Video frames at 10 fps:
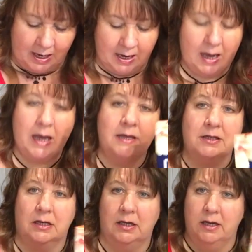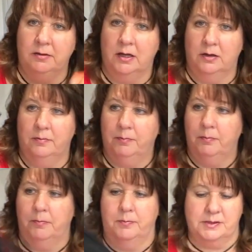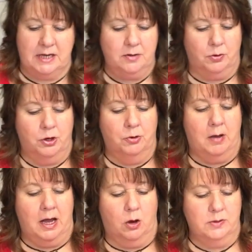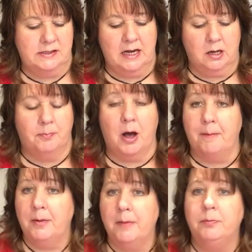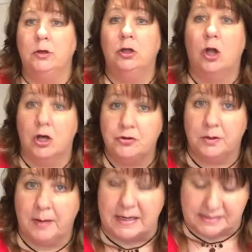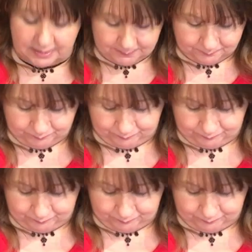And in the stateroom, I always take a pop-up laundry basket.